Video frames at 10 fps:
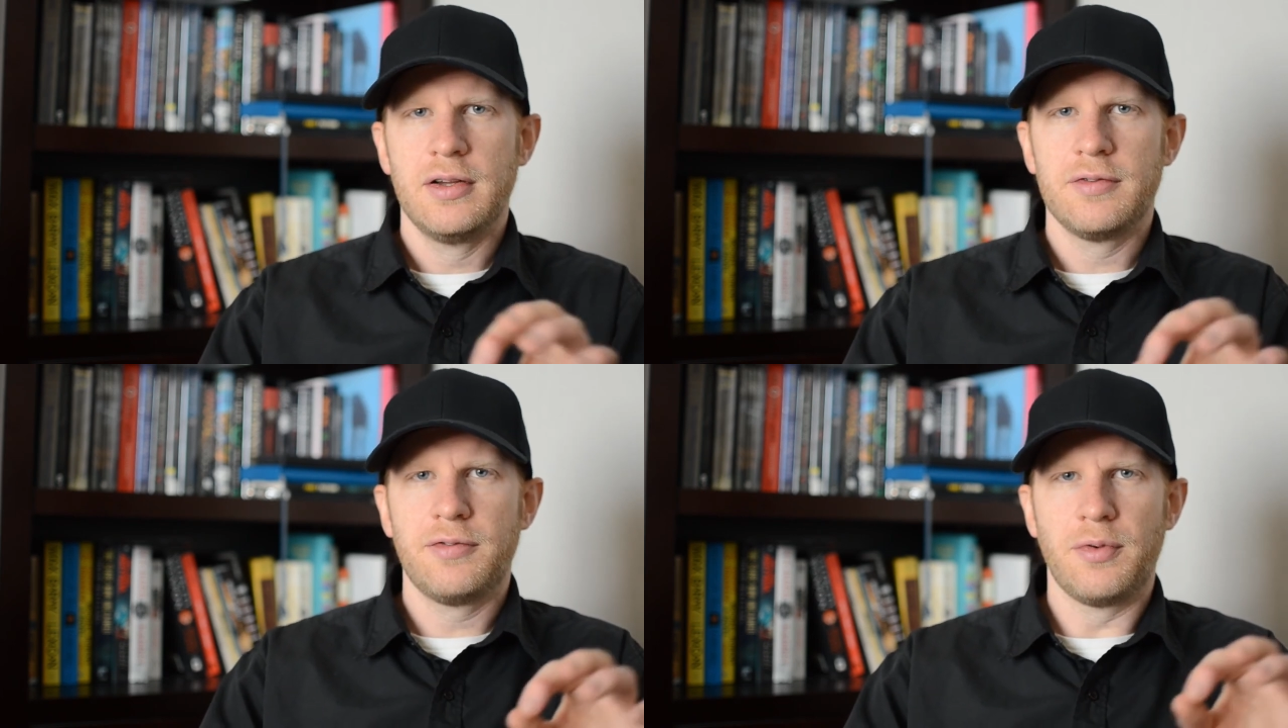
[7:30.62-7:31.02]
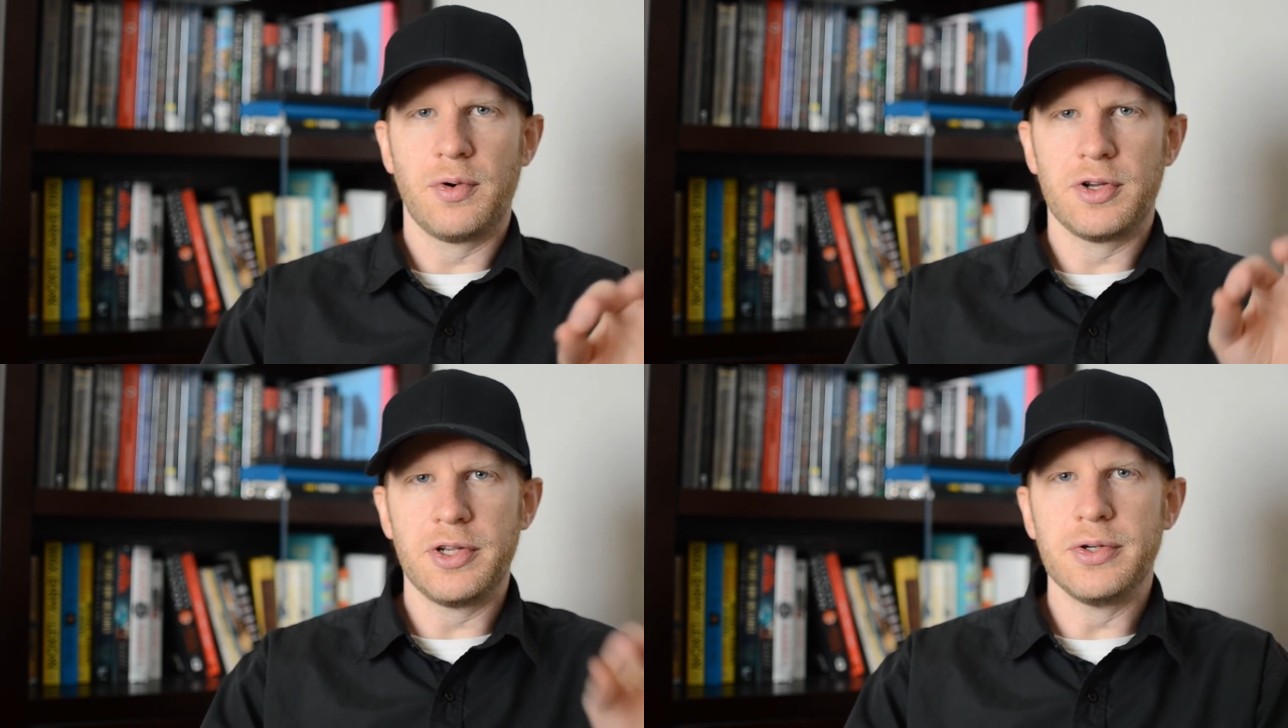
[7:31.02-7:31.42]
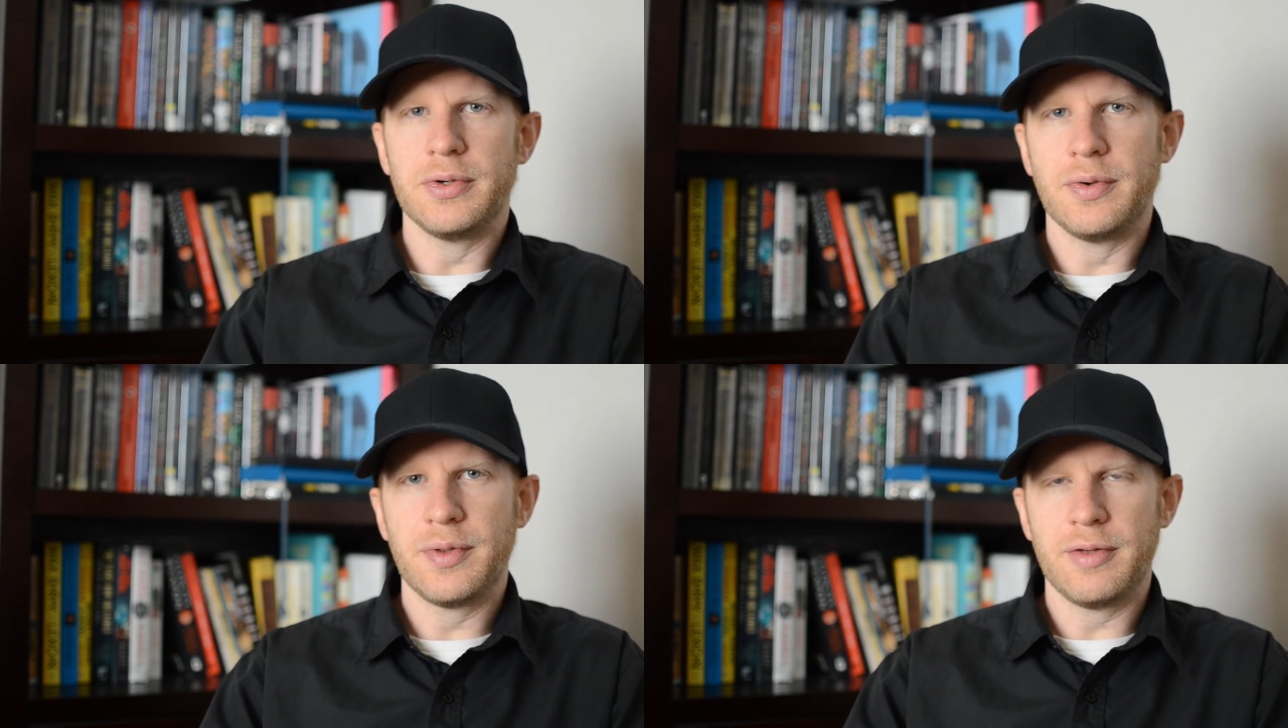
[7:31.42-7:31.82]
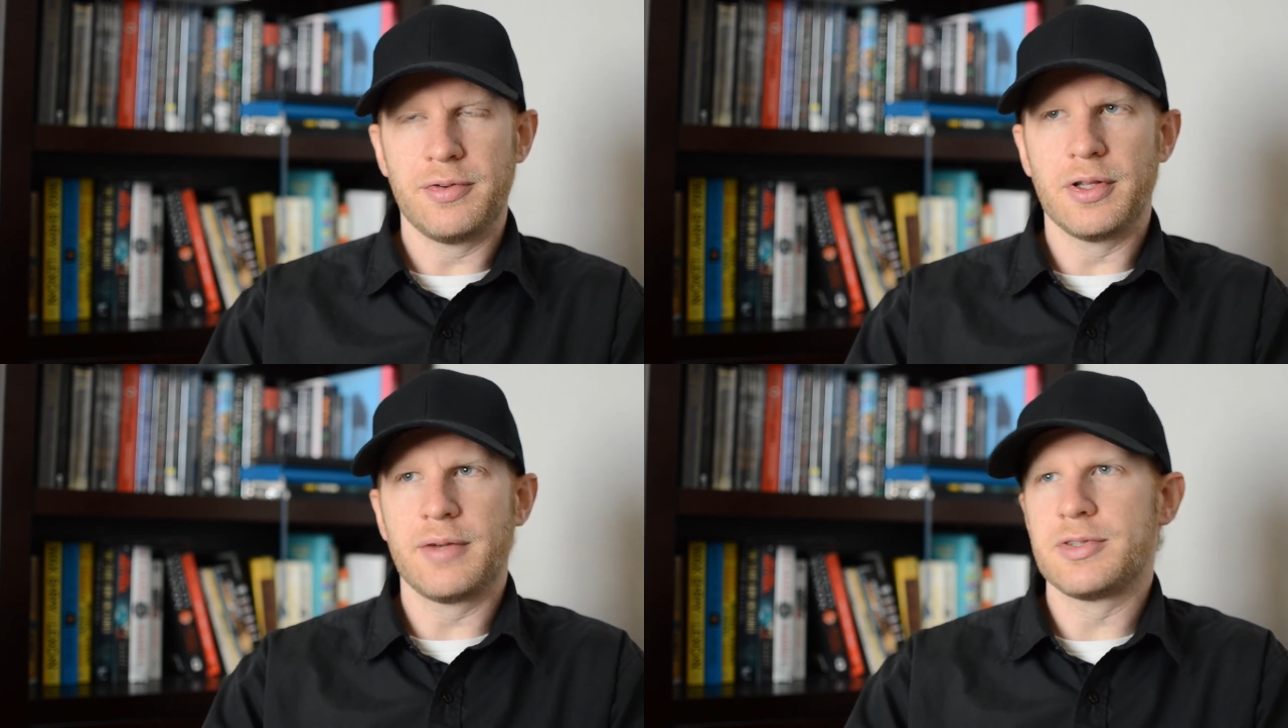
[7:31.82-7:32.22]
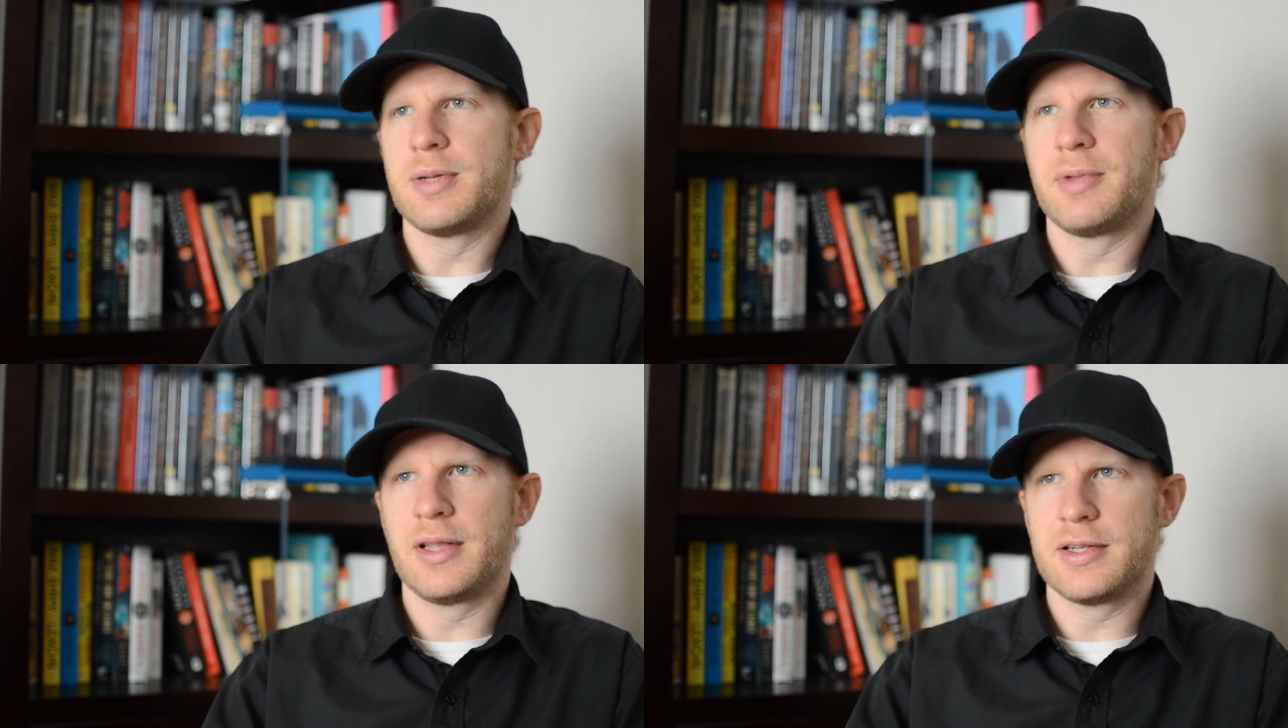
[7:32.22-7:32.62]
for you. If you're looking for
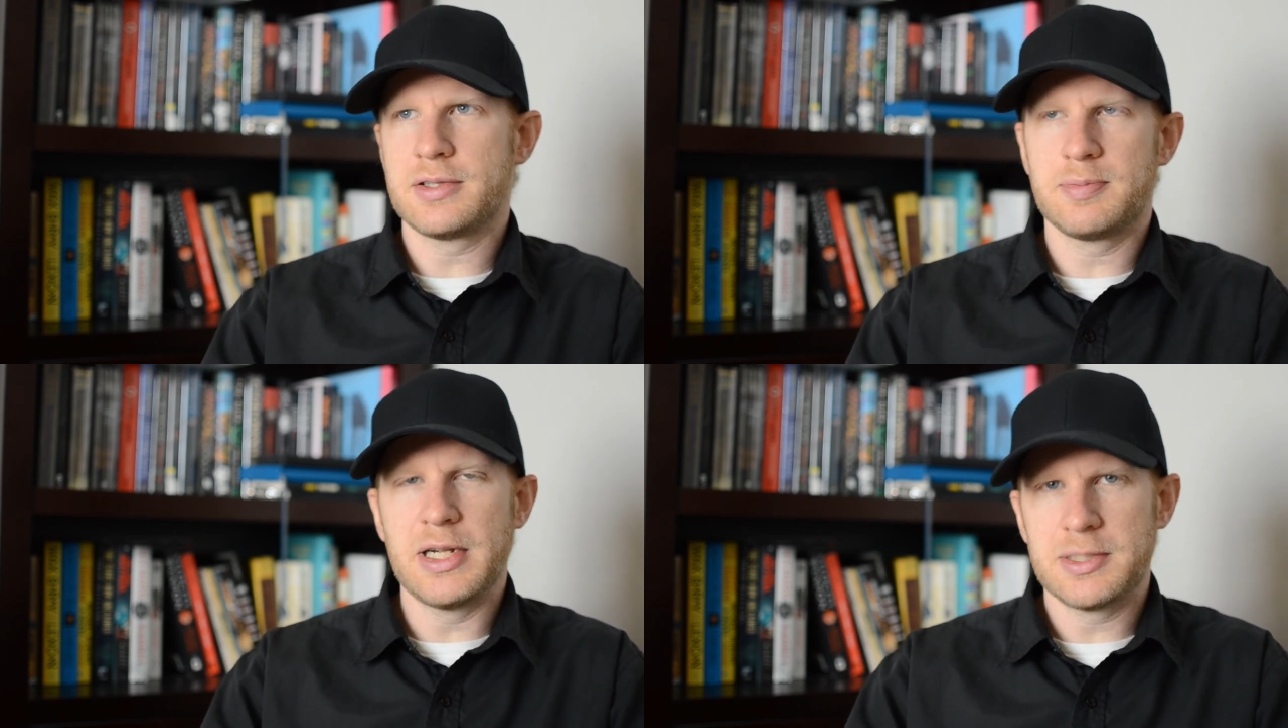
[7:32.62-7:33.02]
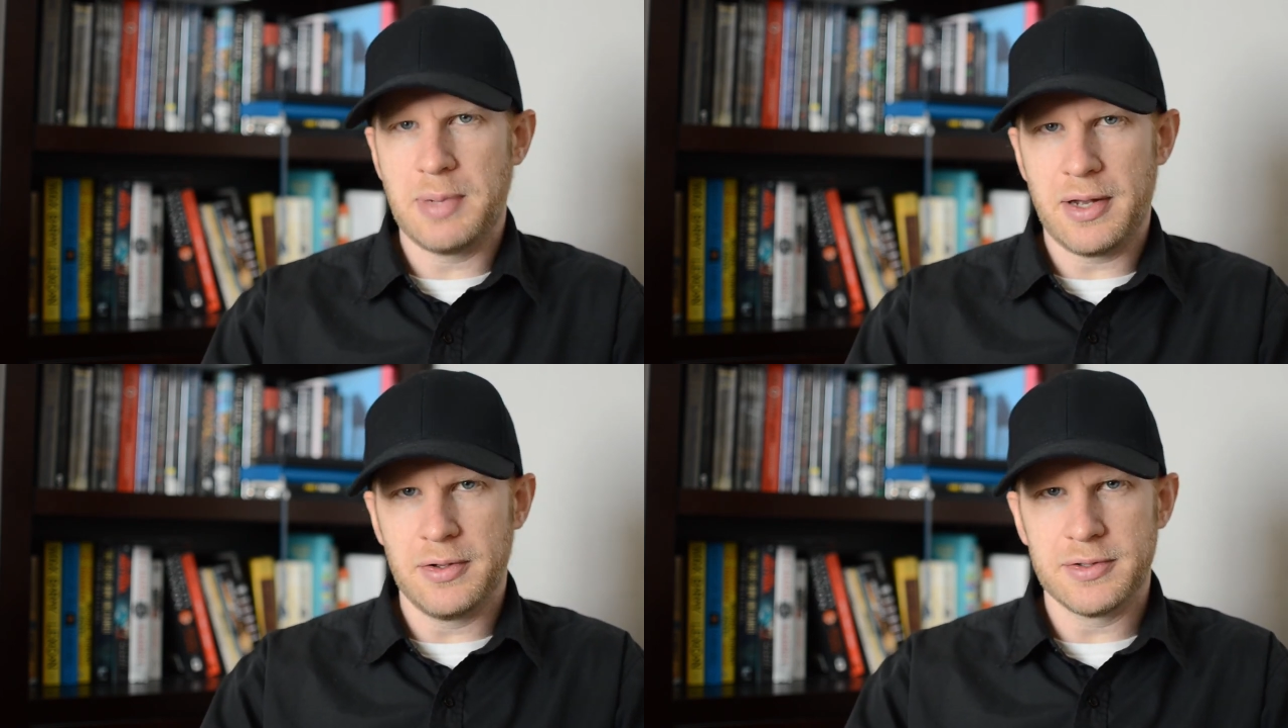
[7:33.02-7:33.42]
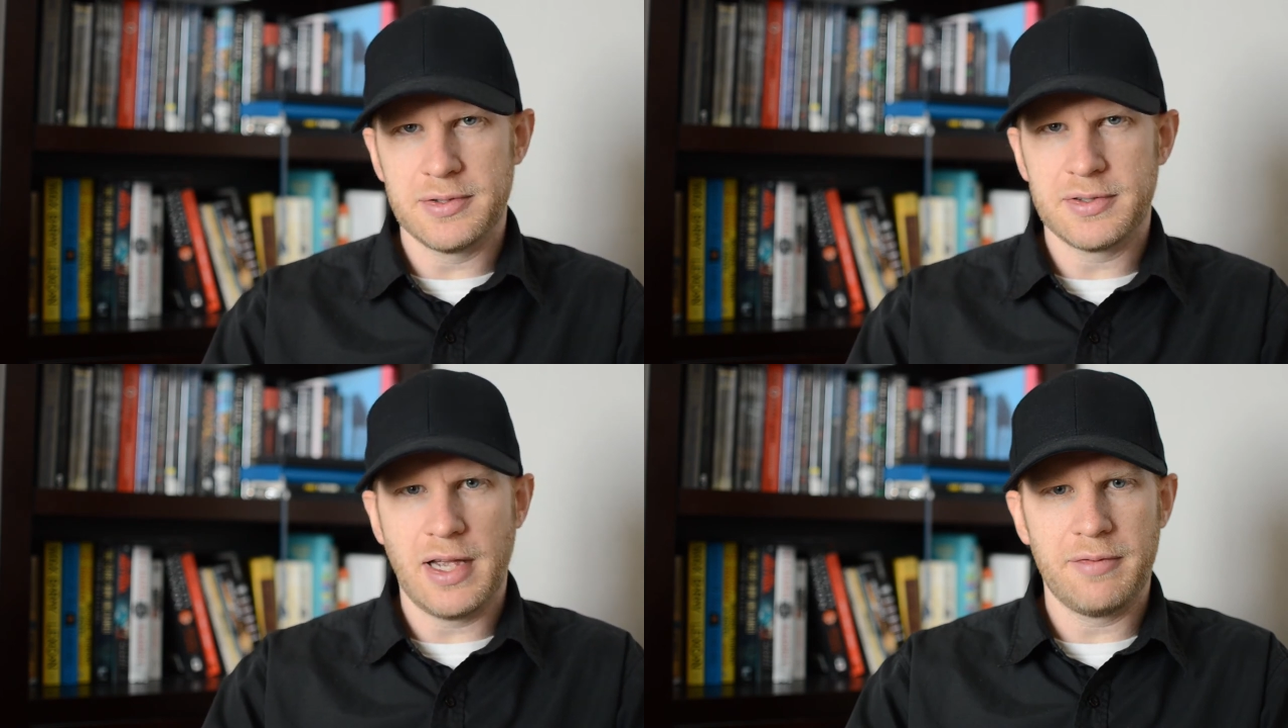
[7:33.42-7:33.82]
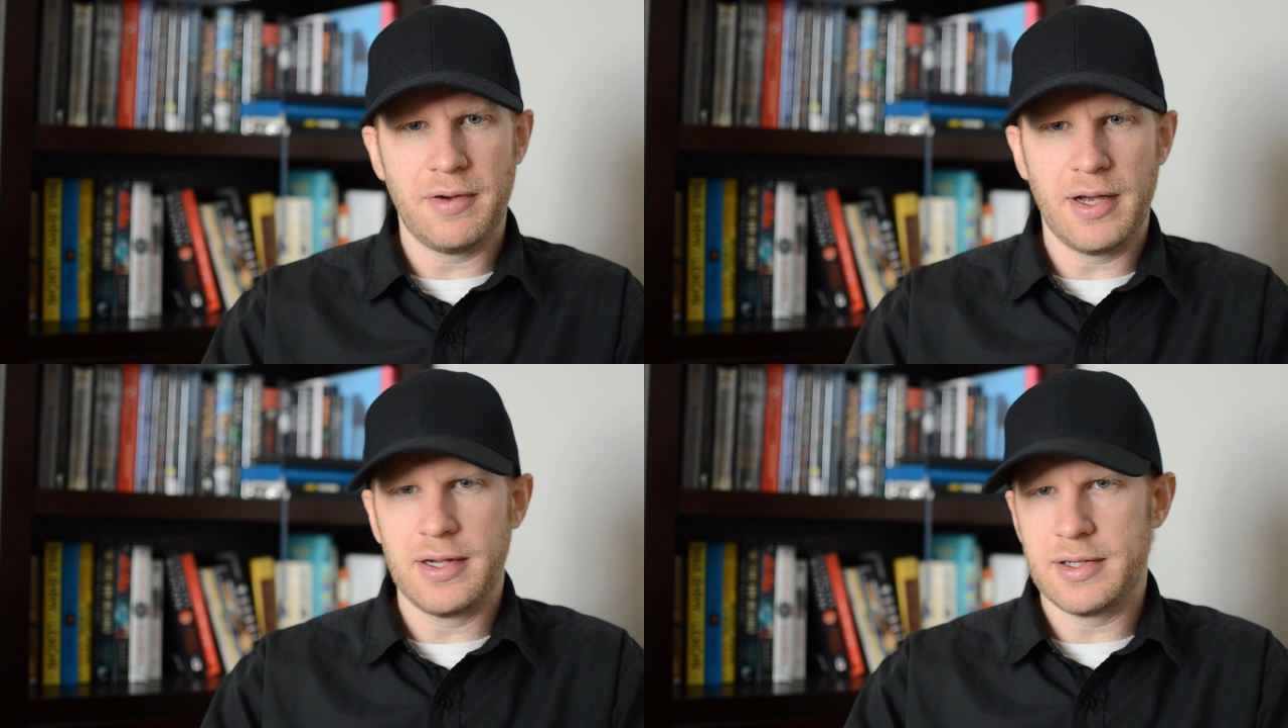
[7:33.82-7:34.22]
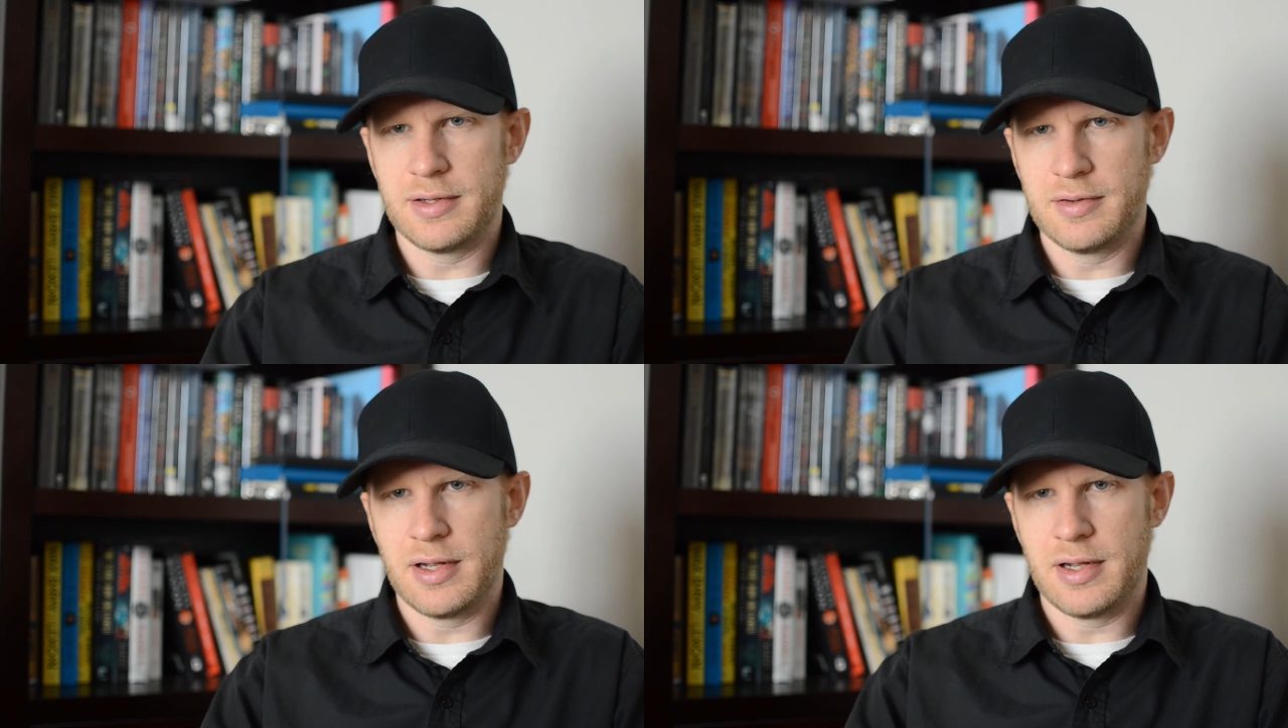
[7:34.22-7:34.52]
something that's space battles and sci-fi and,